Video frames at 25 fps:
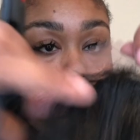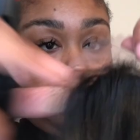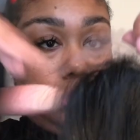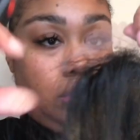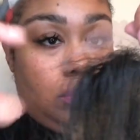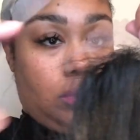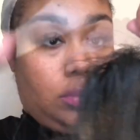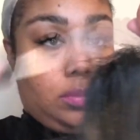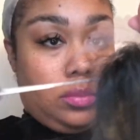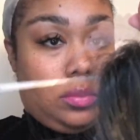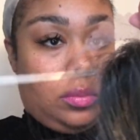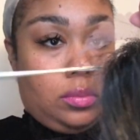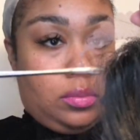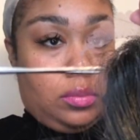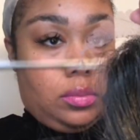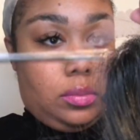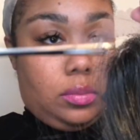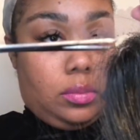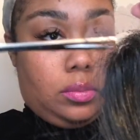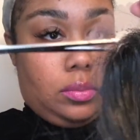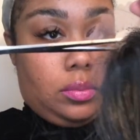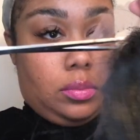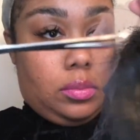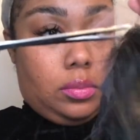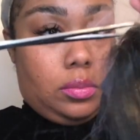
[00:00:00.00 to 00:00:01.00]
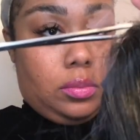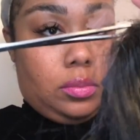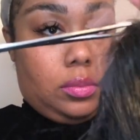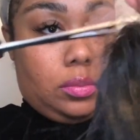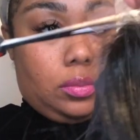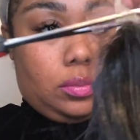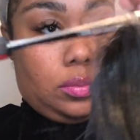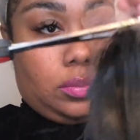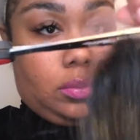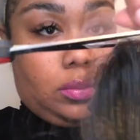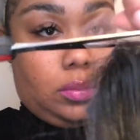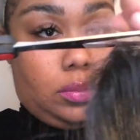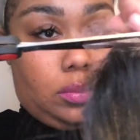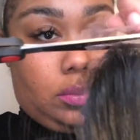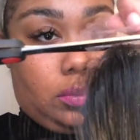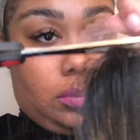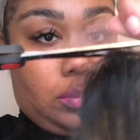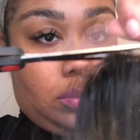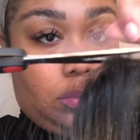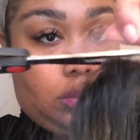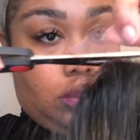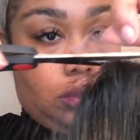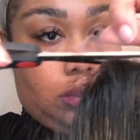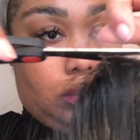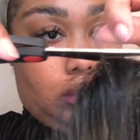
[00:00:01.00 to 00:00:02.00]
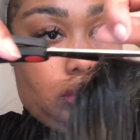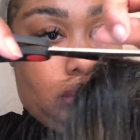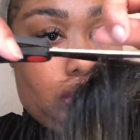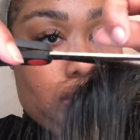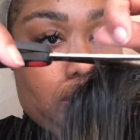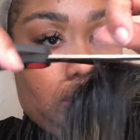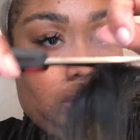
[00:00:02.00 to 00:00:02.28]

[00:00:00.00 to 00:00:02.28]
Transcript: okay? The struggle was real.